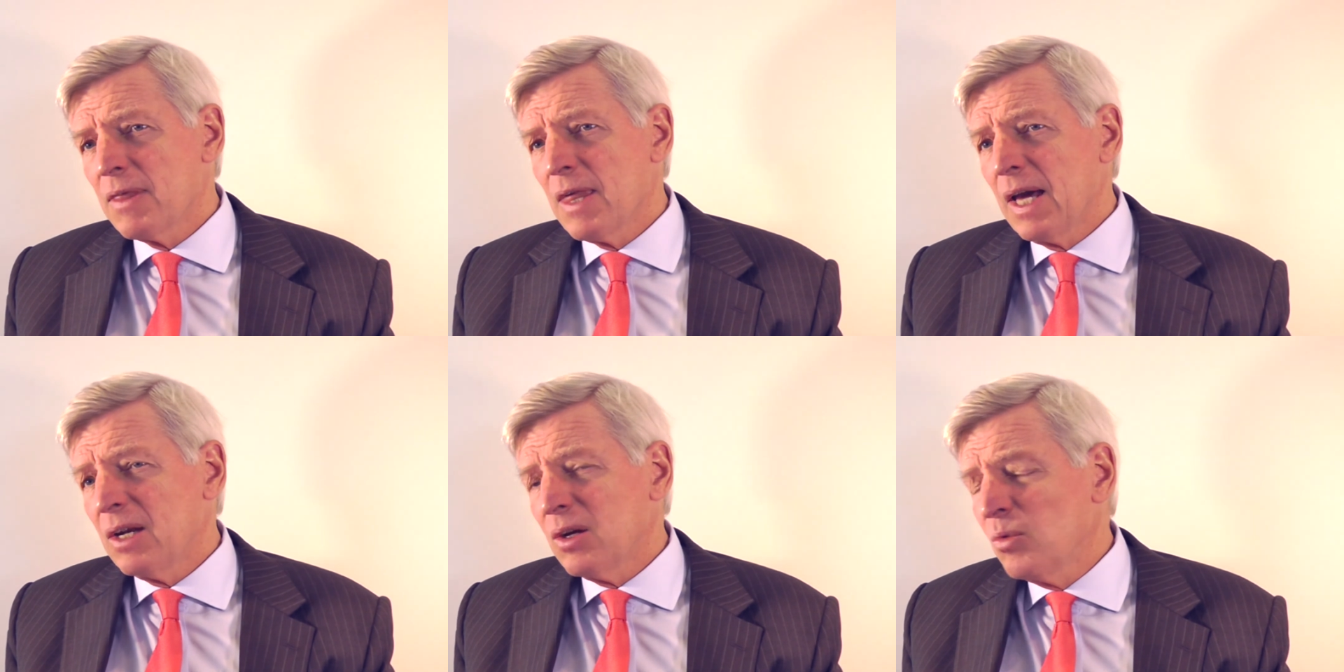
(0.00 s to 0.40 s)

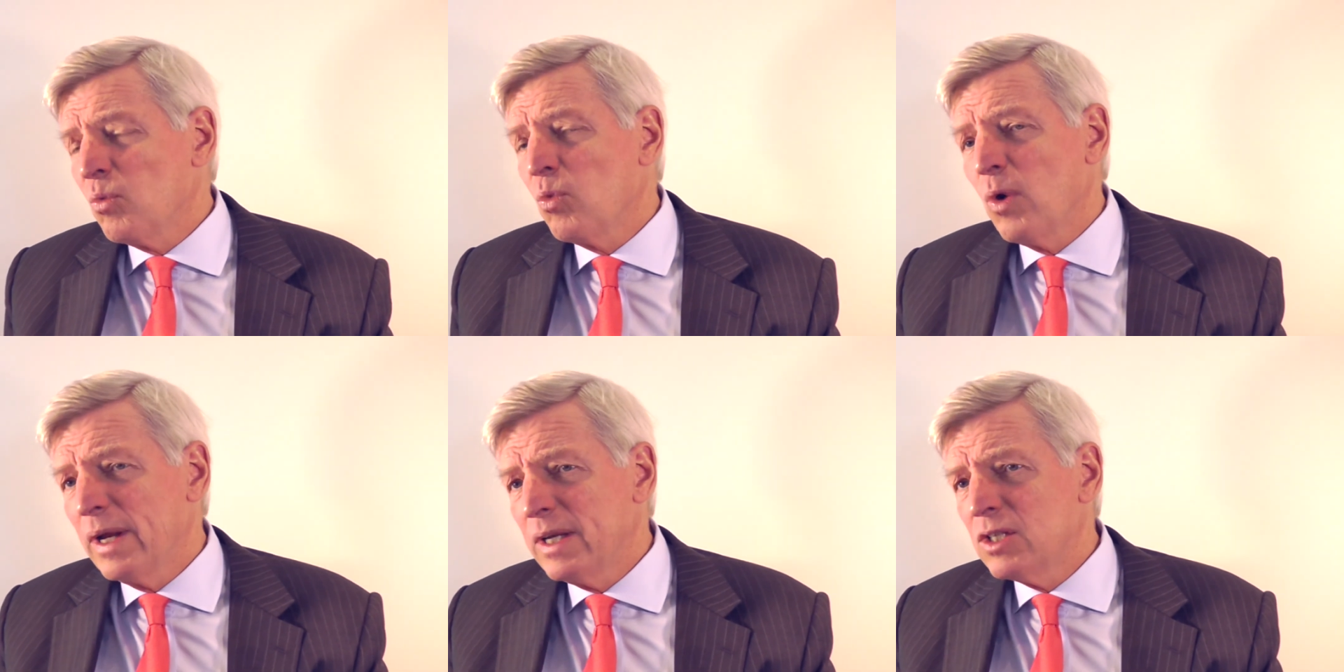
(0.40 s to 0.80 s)
that, and
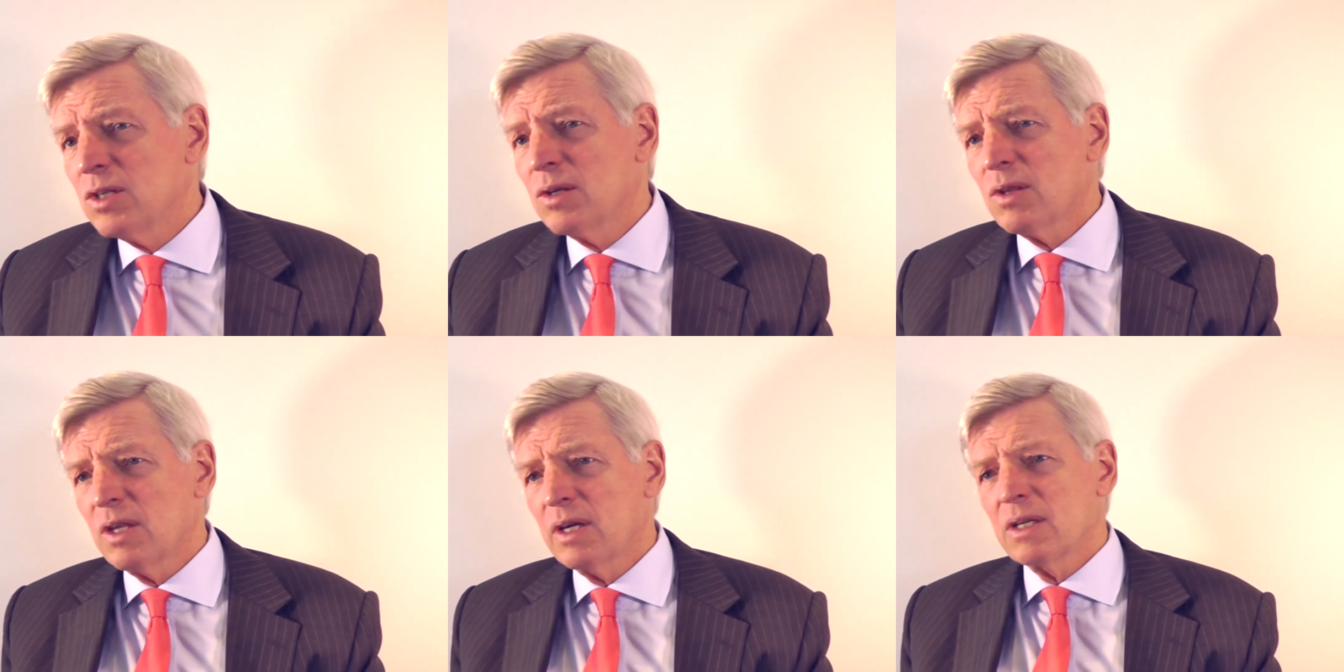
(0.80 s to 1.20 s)
when do you
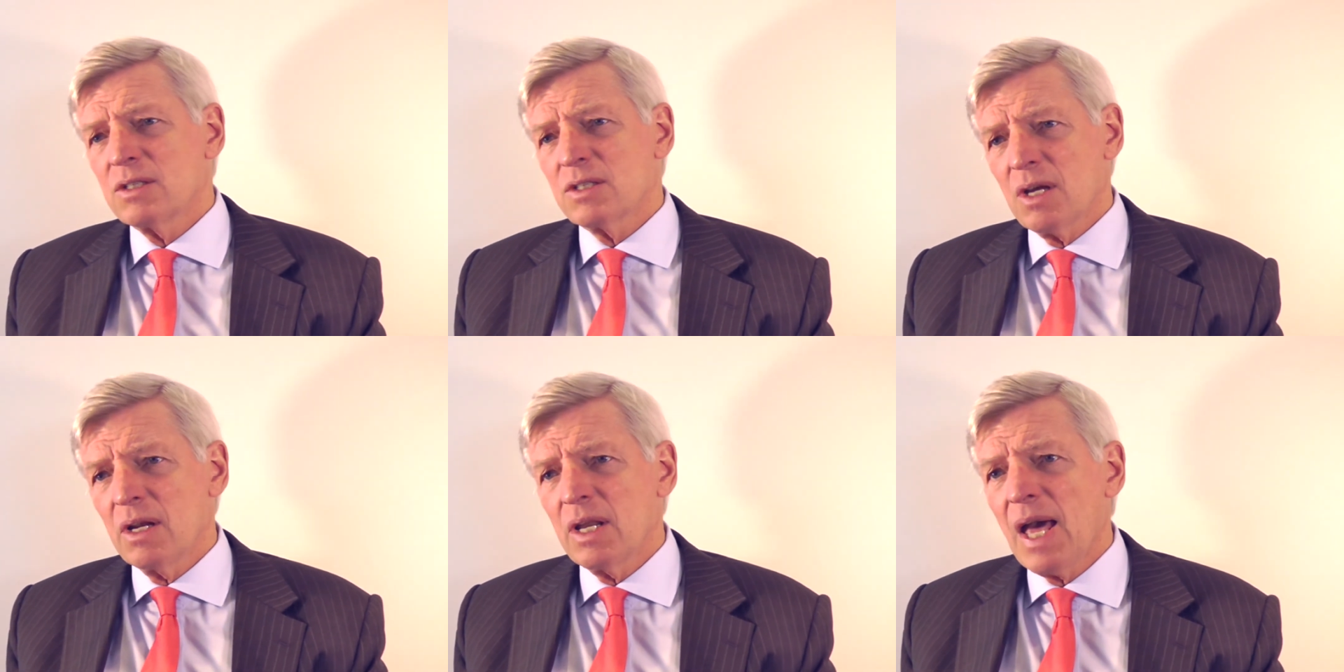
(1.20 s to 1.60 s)
think it's
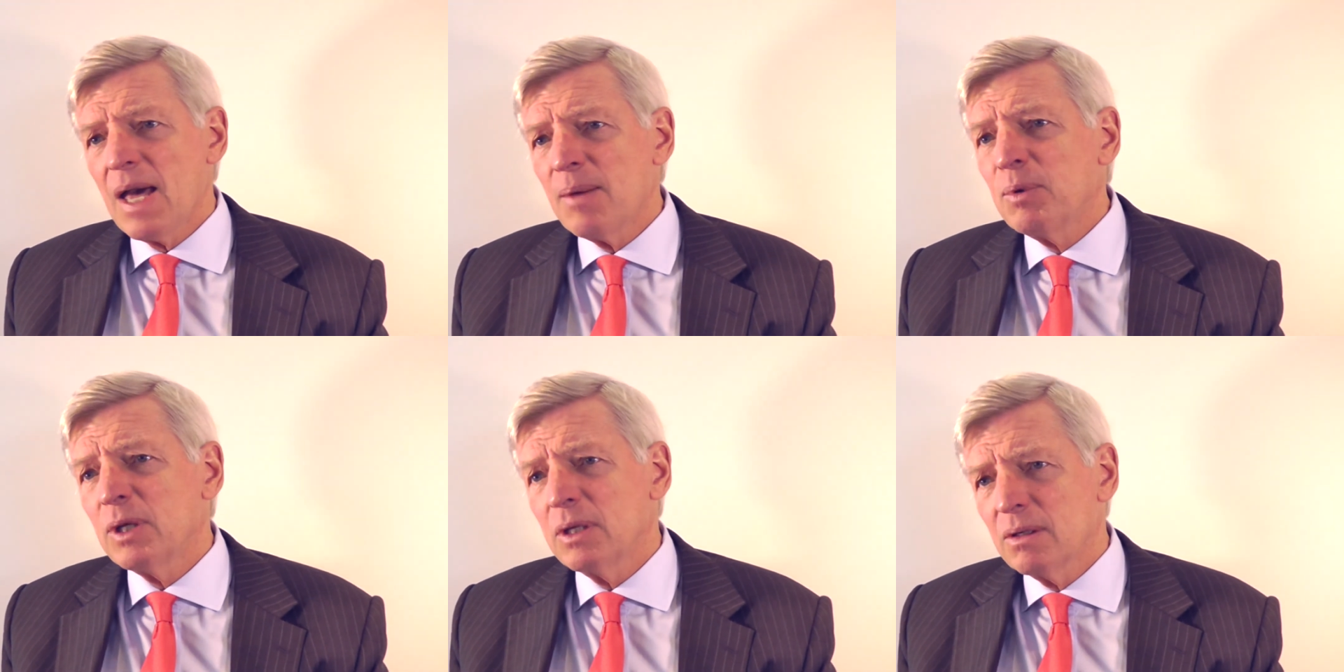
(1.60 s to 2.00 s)
going to
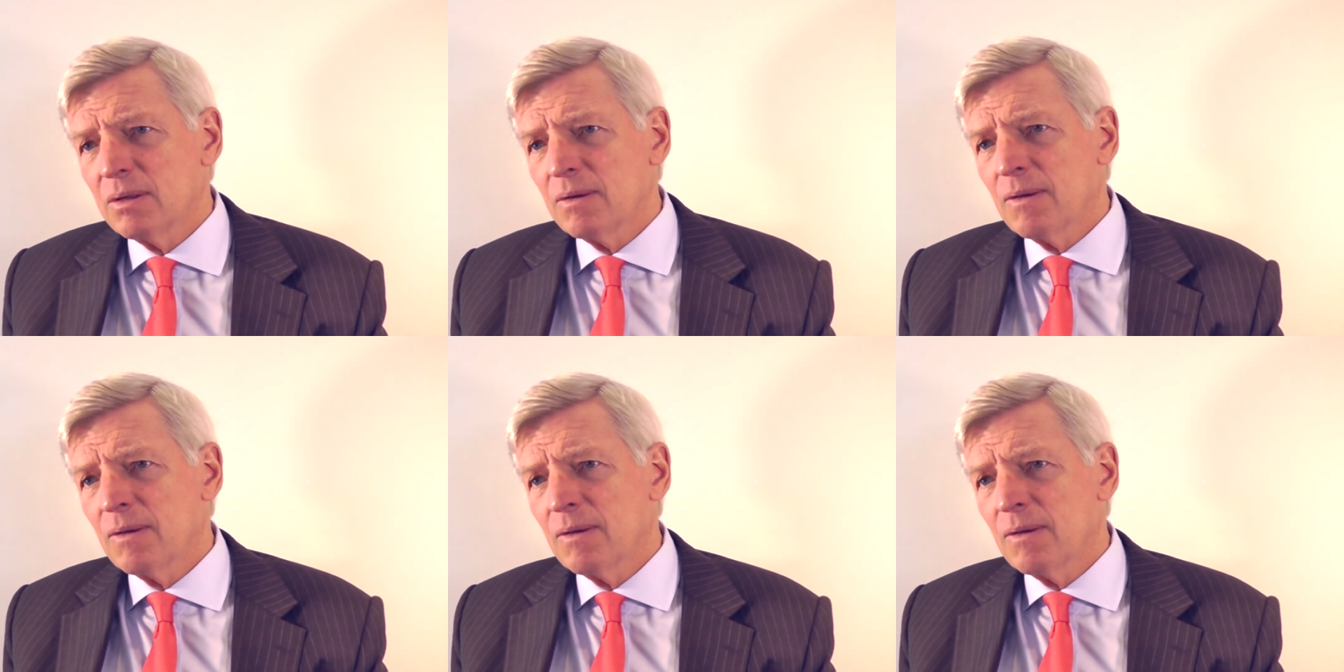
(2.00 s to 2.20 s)
happen?